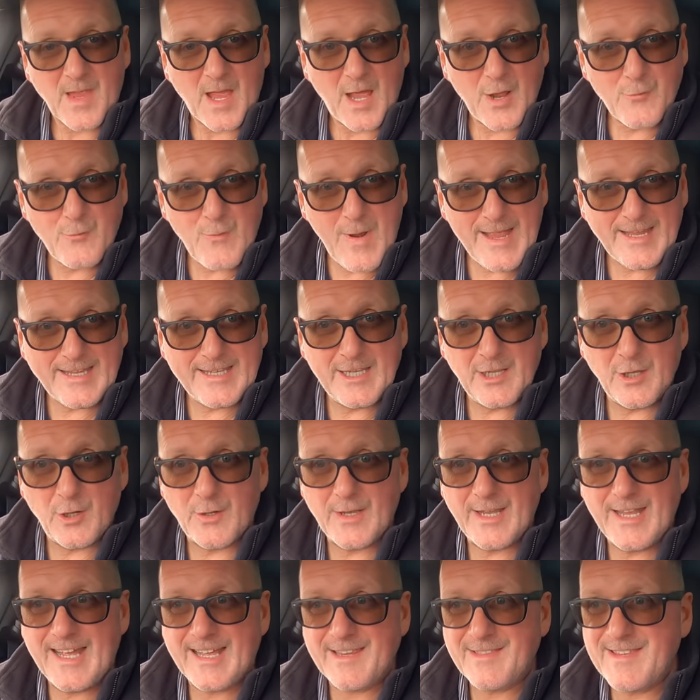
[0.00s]
recce
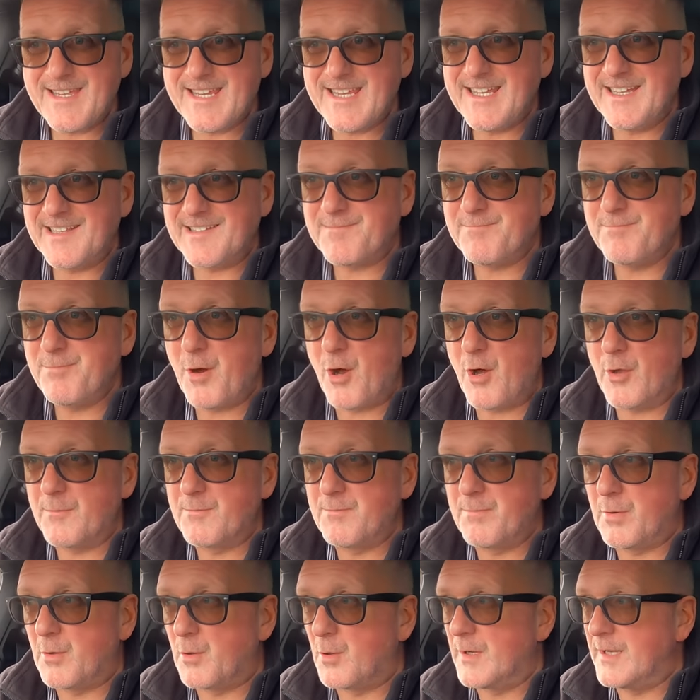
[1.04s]
on it. I think it's Pod
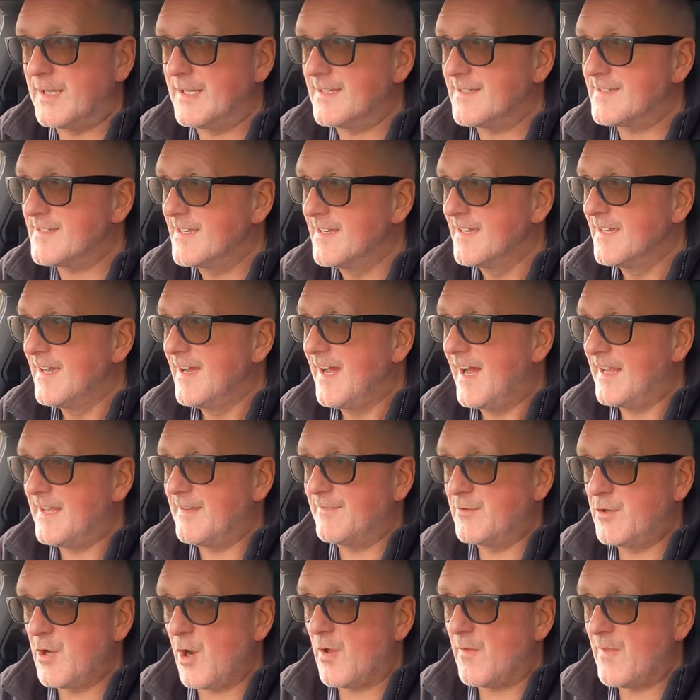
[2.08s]
Point, and
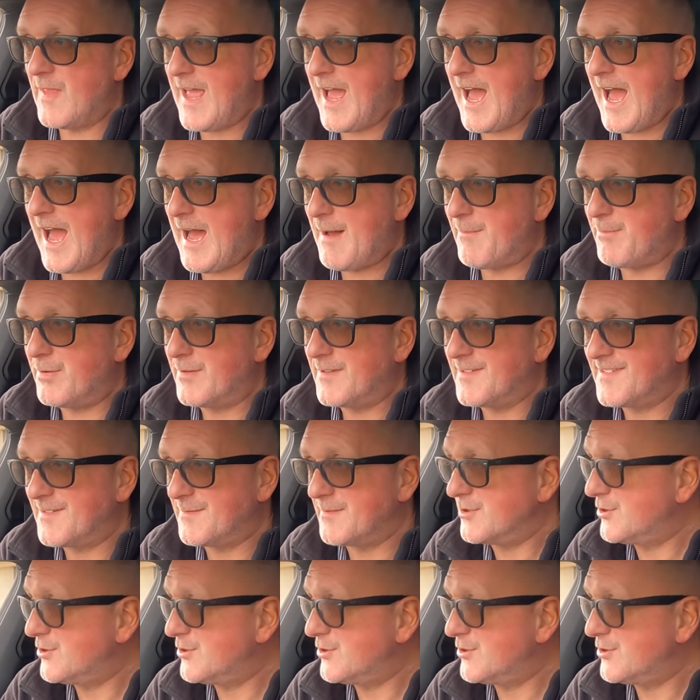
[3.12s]
I've got the app, so I